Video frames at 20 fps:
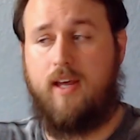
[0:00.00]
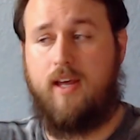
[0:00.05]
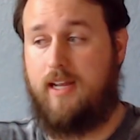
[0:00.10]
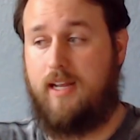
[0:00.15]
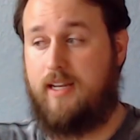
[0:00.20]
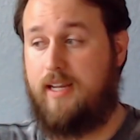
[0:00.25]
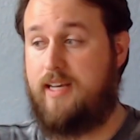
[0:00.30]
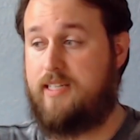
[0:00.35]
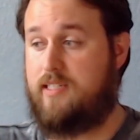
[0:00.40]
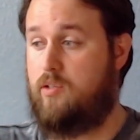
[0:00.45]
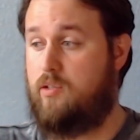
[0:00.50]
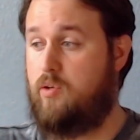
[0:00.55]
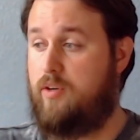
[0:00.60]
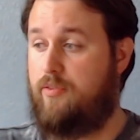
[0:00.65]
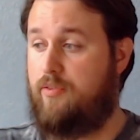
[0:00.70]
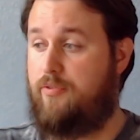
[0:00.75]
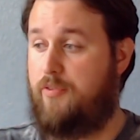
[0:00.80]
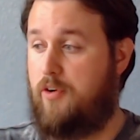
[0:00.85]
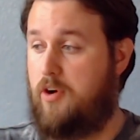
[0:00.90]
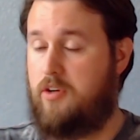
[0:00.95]
And yes,
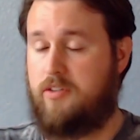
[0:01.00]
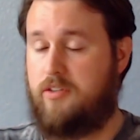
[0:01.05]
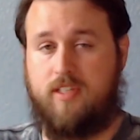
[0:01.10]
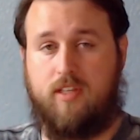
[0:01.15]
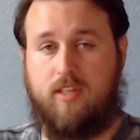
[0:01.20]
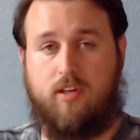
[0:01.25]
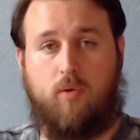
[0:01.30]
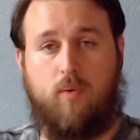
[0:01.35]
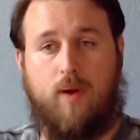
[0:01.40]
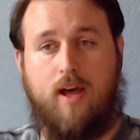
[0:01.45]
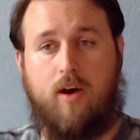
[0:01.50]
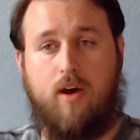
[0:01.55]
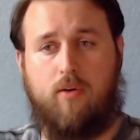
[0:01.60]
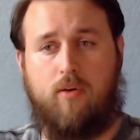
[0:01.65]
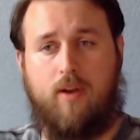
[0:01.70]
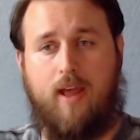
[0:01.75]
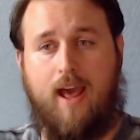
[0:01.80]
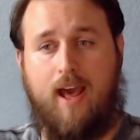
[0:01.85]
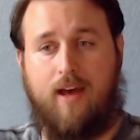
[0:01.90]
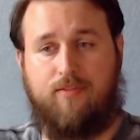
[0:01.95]
Luka falls to the
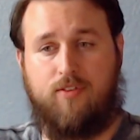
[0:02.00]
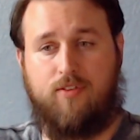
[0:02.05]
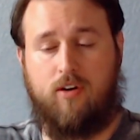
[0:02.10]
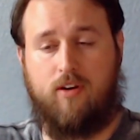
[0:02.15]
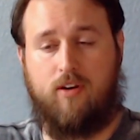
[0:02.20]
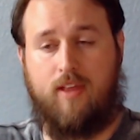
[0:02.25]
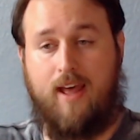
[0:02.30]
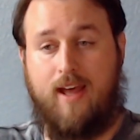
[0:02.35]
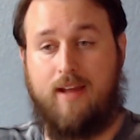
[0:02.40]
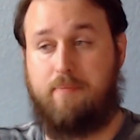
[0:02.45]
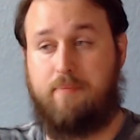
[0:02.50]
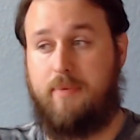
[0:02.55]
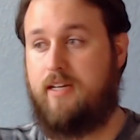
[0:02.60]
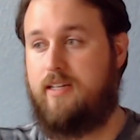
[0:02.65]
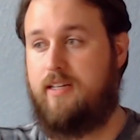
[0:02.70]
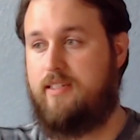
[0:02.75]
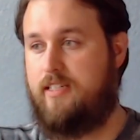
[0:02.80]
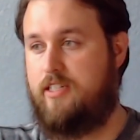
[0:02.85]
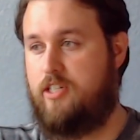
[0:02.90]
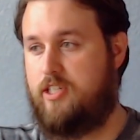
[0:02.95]
ground after that
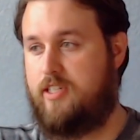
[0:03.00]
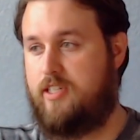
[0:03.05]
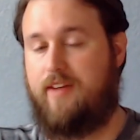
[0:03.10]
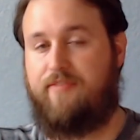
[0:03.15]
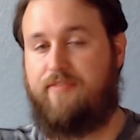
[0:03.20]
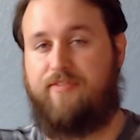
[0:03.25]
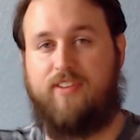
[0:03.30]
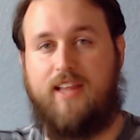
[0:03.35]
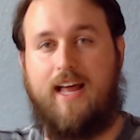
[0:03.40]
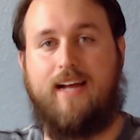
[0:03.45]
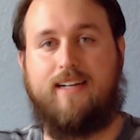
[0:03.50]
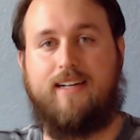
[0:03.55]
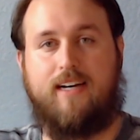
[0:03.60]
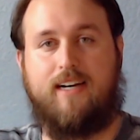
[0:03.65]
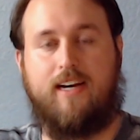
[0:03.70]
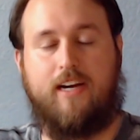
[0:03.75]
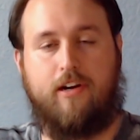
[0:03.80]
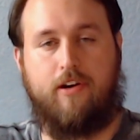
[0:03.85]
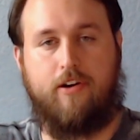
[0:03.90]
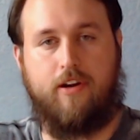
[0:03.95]
because he just got flat
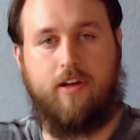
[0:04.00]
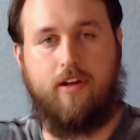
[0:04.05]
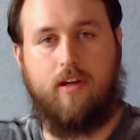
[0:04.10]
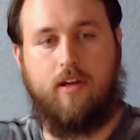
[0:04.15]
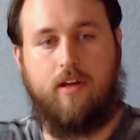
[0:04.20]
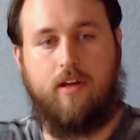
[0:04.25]
tired.